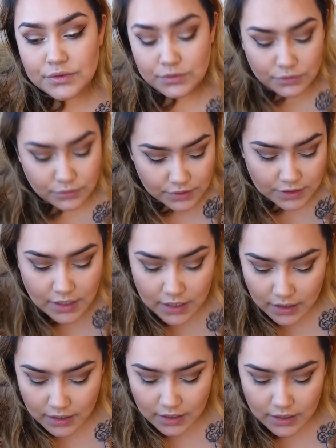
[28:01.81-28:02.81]
to the
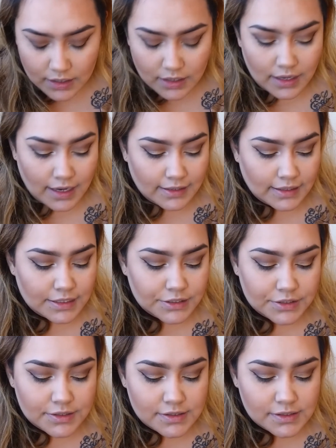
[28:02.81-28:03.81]

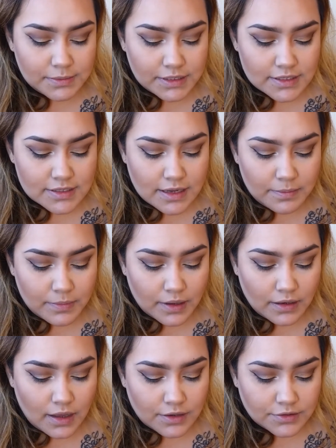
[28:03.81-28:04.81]
eyelashes, because I'm
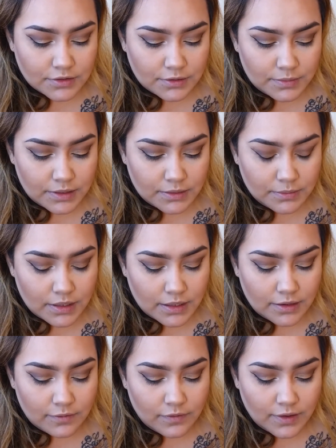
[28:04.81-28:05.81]
gonna actually be
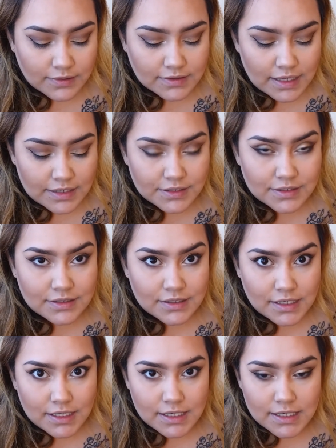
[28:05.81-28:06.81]
applying false lashes
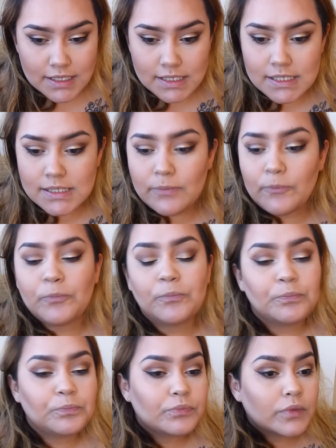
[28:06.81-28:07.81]
today,
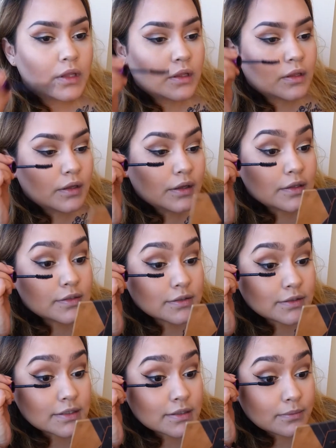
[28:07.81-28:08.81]

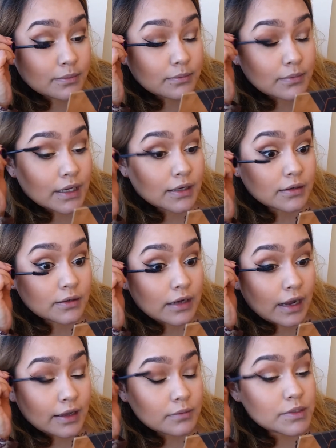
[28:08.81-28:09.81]
so it doesn't matter.
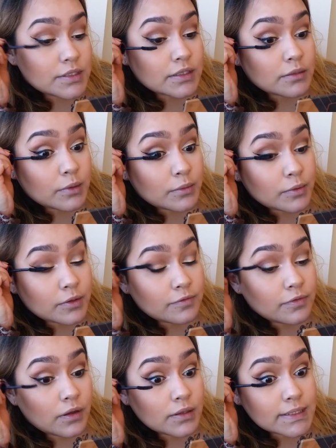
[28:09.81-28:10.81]
I am using the
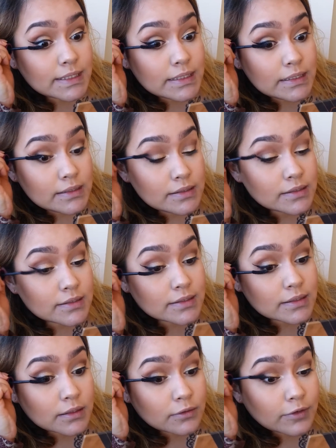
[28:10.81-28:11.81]
Maybelline Falsies.
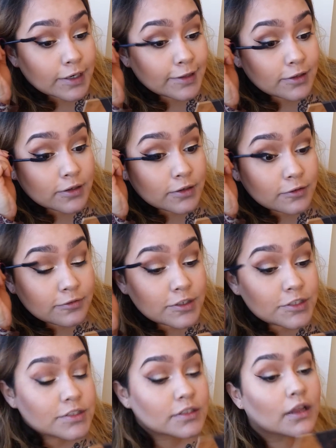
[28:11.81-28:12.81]
This is the regular
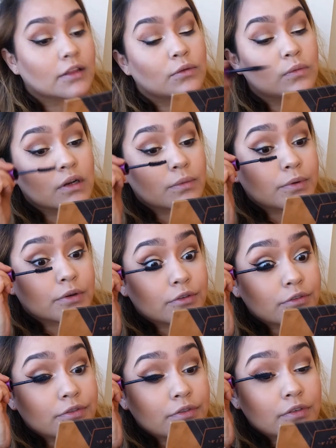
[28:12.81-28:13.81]
version, not the
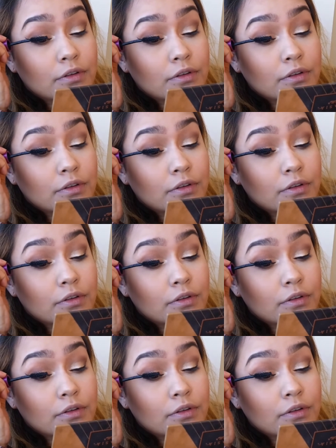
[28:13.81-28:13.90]
waterproof.